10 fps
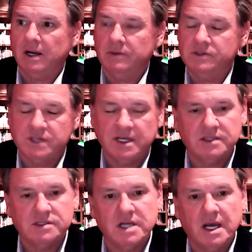I would say
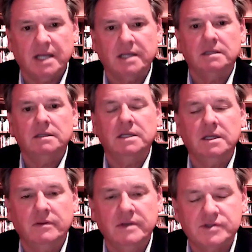it's not,
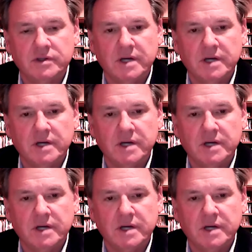these are